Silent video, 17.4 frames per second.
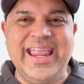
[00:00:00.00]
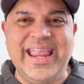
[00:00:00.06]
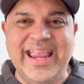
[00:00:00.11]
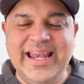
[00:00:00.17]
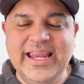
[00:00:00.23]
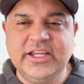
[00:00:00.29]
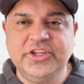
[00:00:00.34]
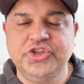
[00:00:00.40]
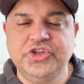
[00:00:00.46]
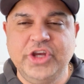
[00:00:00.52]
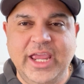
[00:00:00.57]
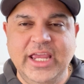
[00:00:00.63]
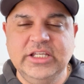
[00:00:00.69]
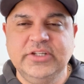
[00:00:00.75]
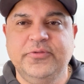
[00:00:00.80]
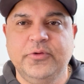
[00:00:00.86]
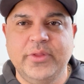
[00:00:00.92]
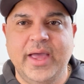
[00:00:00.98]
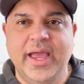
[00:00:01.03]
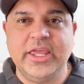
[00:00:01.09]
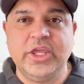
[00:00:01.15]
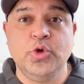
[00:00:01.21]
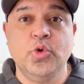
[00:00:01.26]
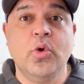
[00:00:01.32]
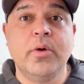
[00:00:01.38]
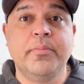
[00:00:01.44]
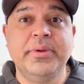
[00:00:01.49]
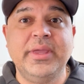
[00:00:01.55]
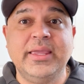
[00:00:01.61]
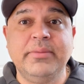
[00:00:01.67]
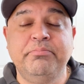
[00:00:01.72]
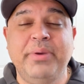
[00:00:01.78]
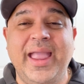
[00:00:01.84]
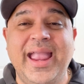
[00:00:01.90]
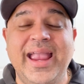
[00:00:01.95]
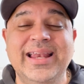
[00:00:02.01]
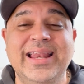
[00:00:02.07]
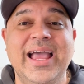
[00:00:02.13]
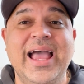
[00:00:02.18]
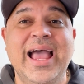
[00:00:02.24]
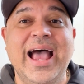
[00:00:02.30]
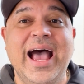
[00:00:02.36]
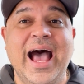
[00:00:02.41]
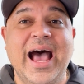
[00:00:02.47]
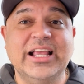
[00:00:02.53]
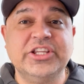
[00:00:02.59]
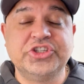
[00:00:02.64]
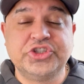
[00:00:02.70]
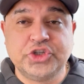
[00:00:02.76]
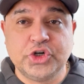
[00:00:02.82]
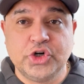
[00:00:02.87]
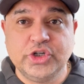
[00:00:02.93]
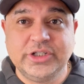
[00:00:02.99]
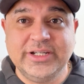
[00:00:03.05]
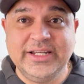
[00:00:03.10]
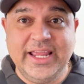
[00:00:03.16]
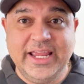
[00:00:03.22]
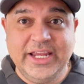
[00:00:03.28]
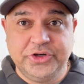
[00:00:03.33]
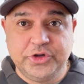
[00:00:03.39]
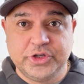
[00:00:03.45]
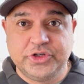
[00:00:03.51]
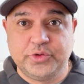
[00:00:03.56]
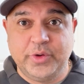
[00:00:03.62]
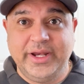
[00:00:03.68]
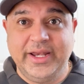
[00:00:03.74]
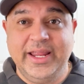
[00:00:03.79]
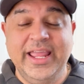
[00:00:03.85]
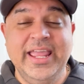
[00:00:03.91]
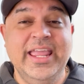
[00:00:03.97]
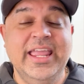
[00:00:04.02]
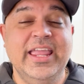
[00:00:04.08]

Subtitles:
In exchange for that, you are being paid a certain interest rate.